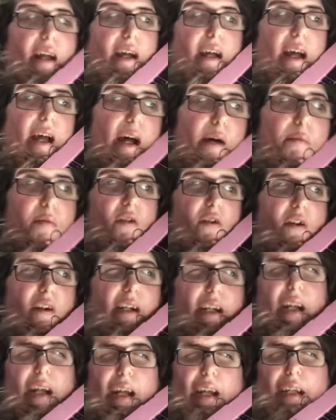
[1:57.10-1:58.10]
Apple
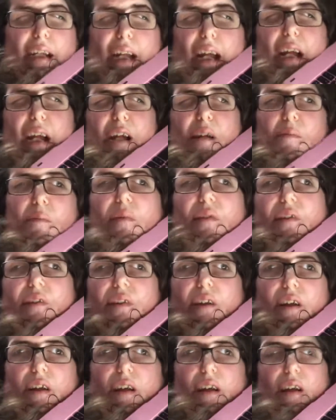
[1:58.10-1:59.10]
Arcade games
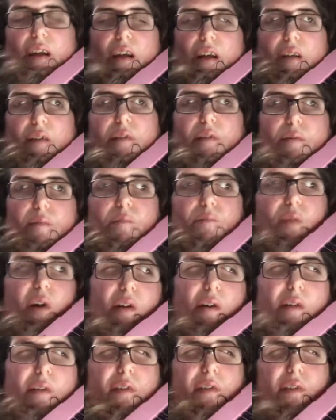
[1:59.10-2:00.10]
and
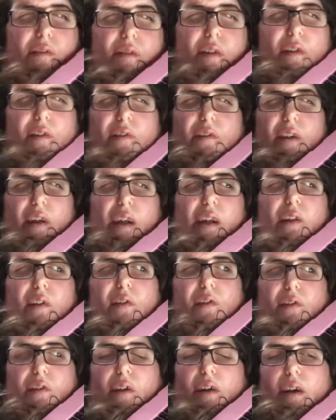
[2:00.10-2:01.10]
Fallout
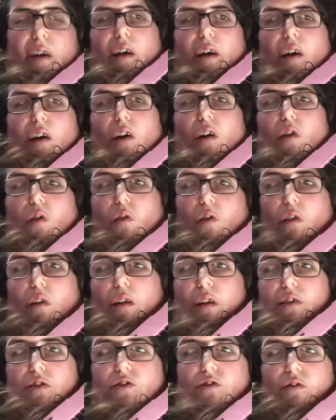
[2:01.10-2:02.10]
76 or
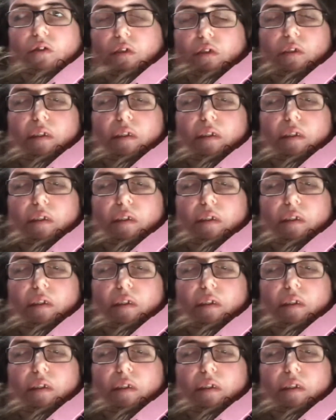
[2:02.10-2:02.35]
Control,